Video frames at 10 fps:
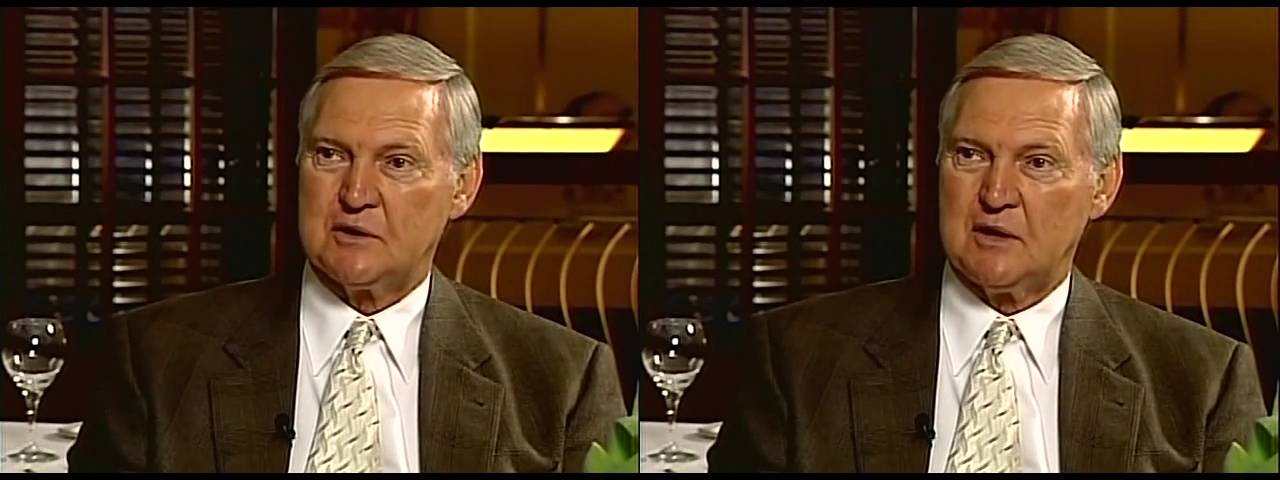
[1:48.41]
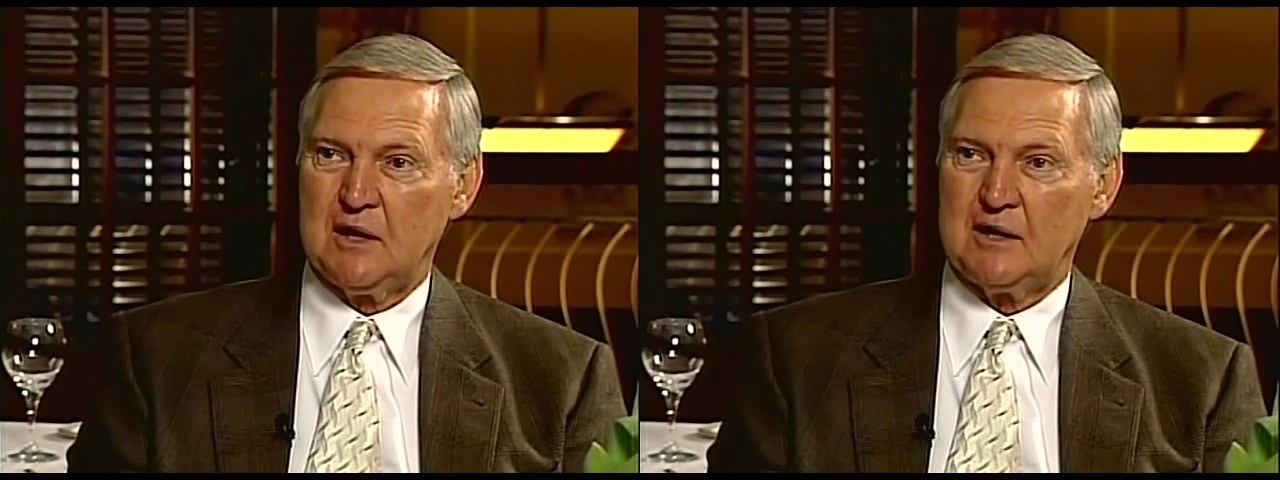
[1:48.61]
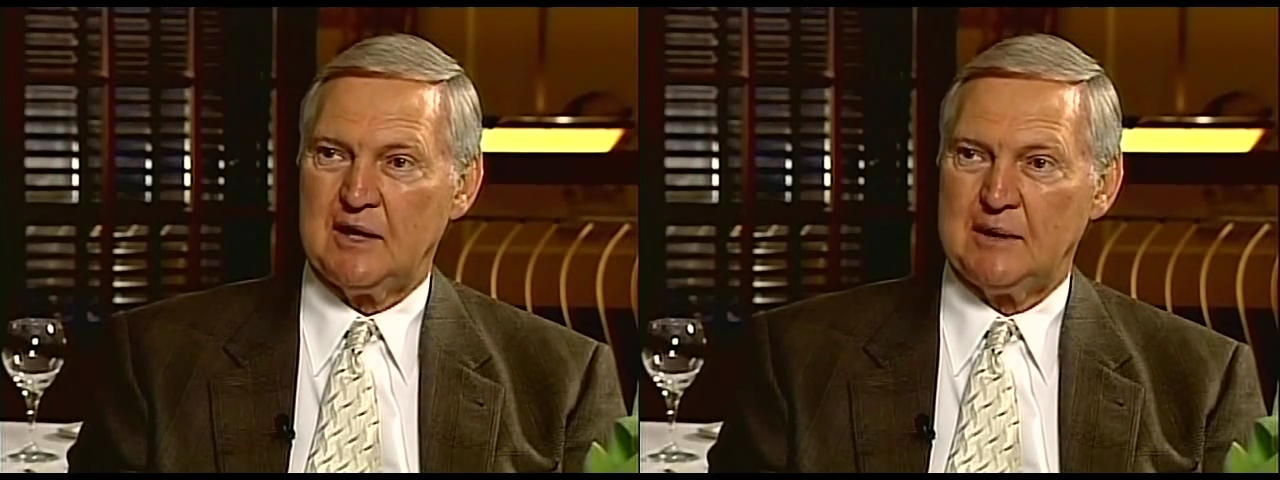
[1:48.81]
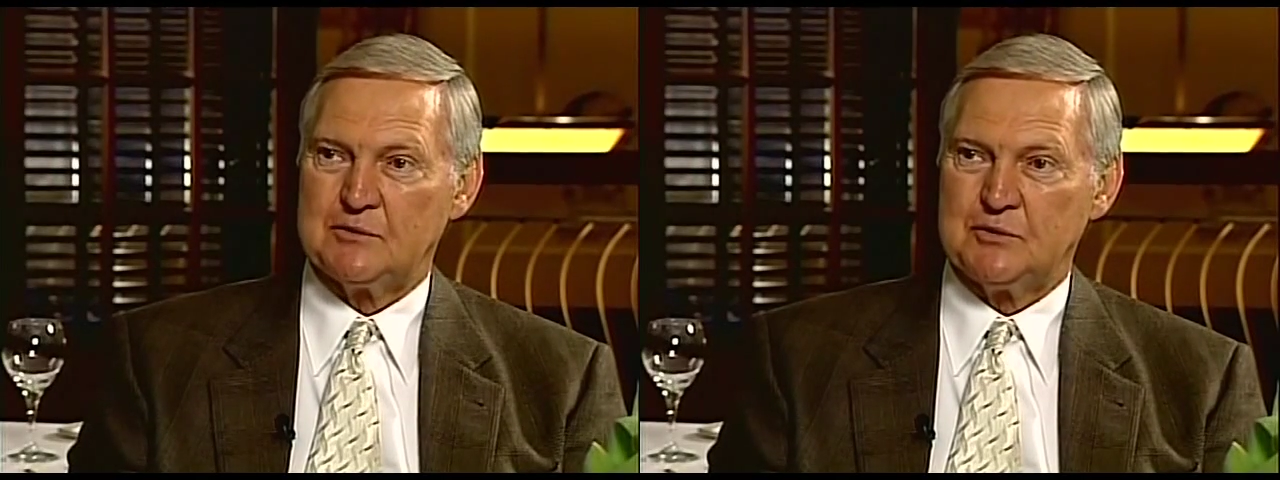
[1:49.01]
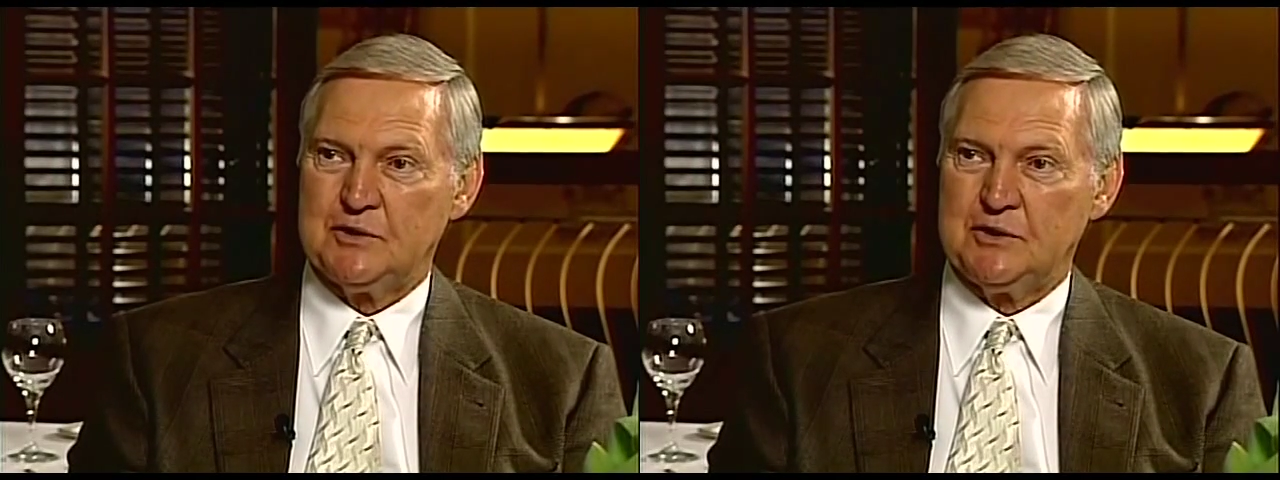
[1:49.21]
A lot of
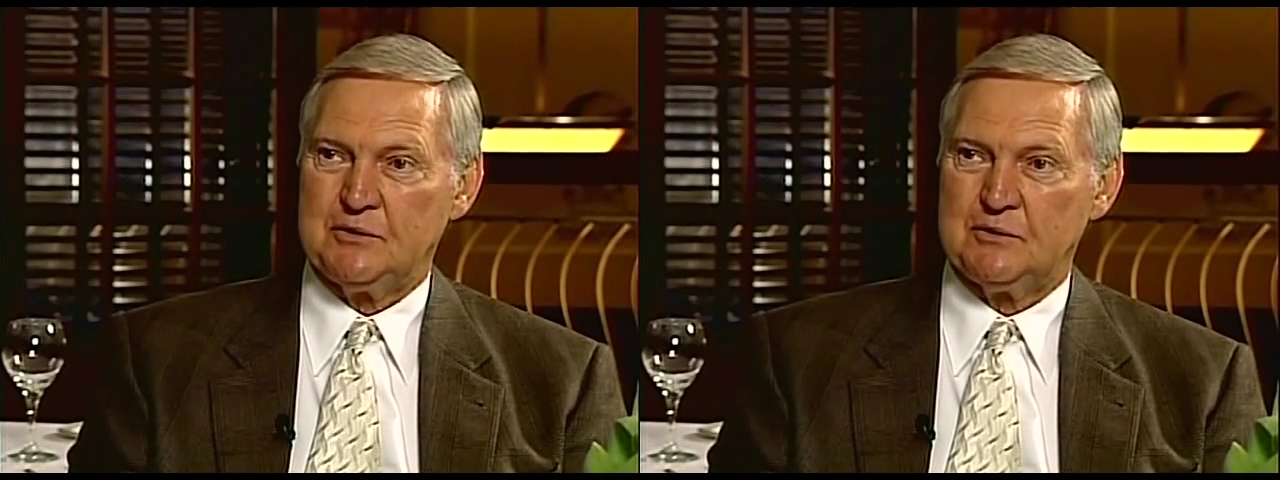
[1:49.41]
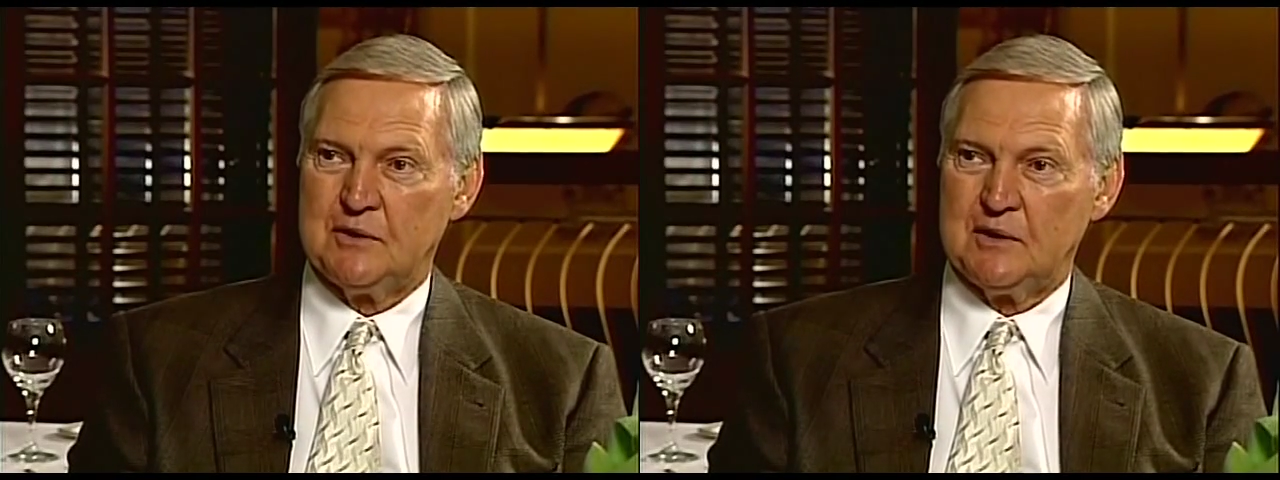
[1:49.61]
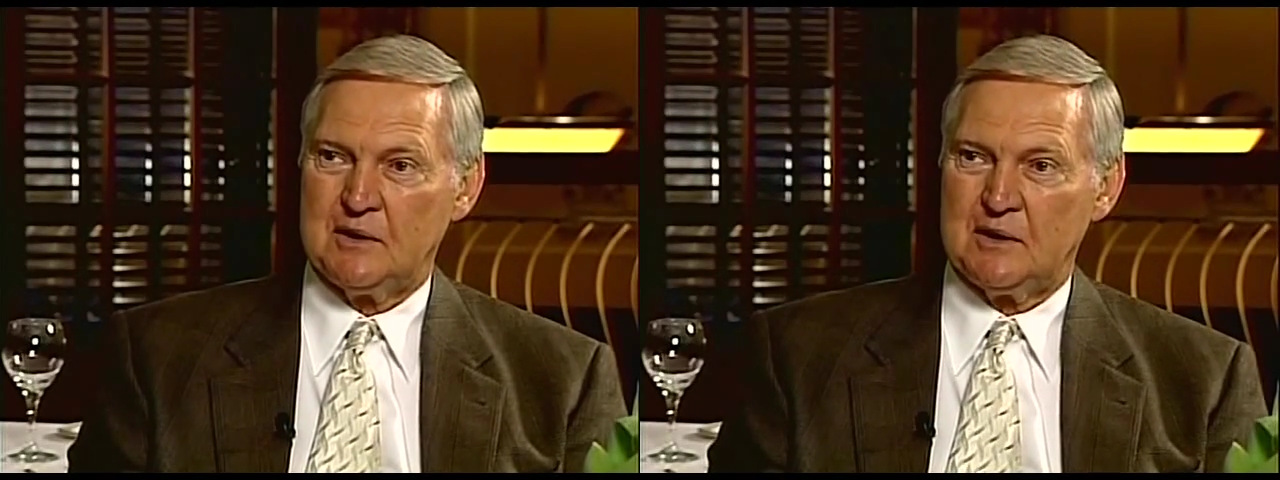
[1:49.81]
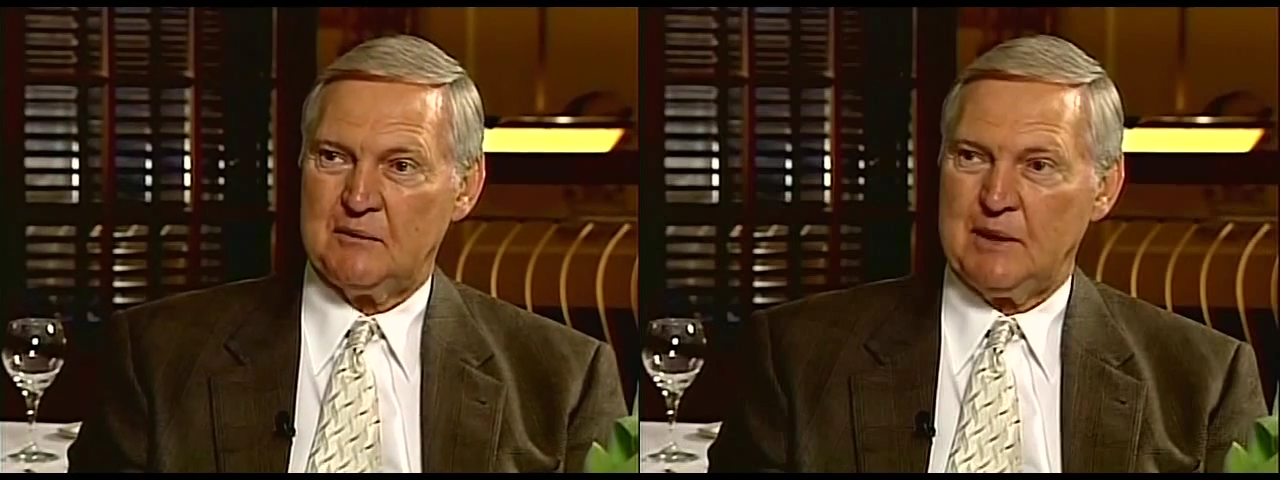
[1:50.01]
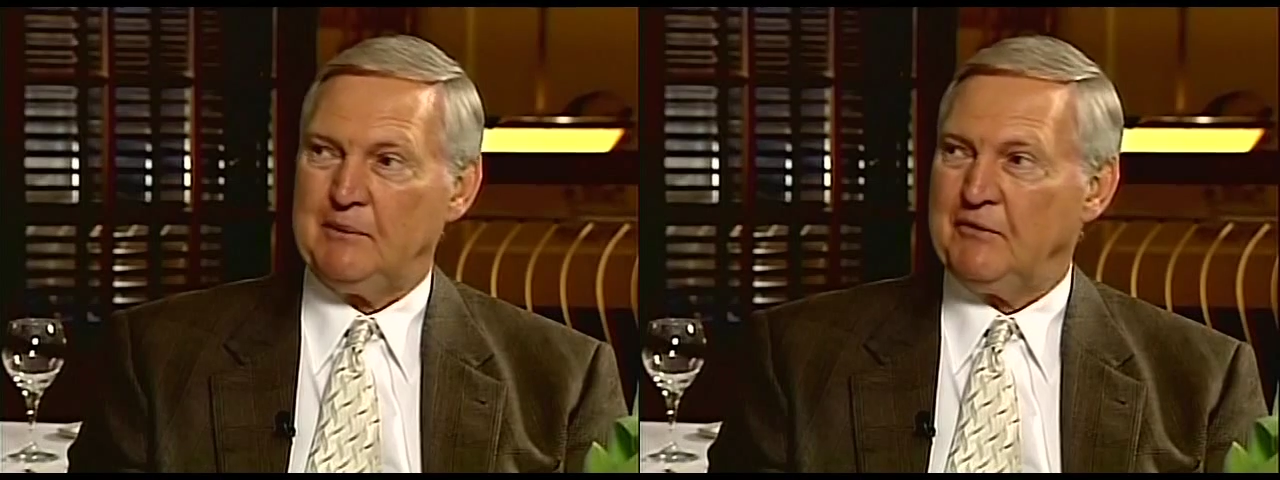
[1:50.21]
times when you
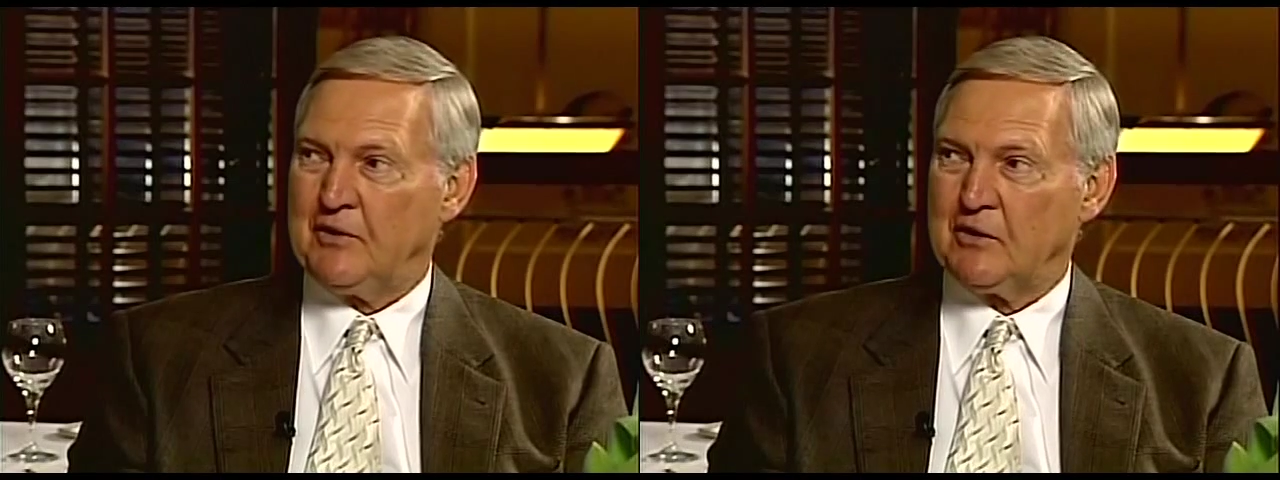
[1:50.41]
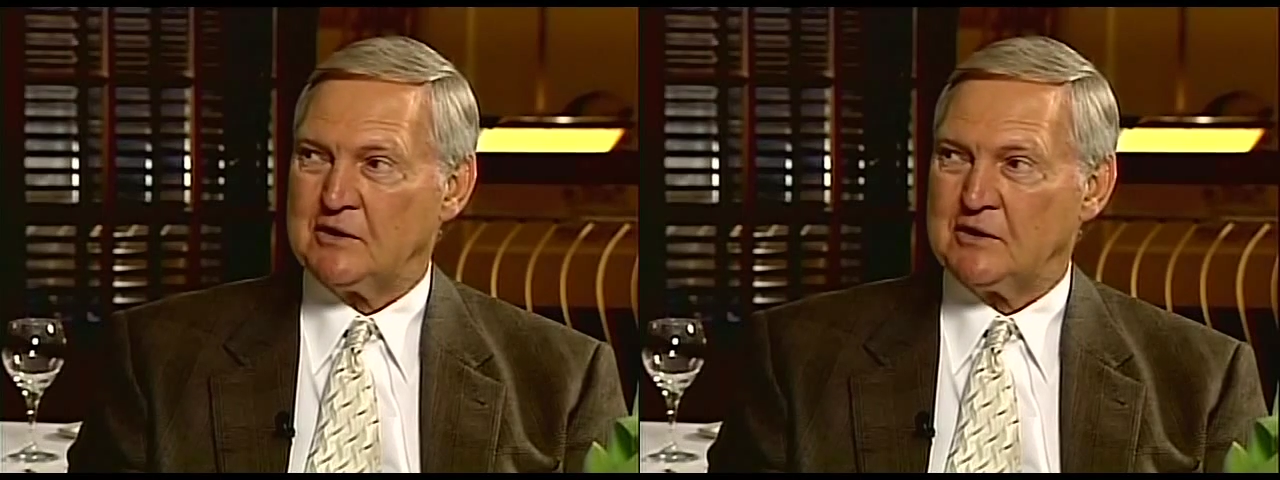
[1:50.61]
maybe feel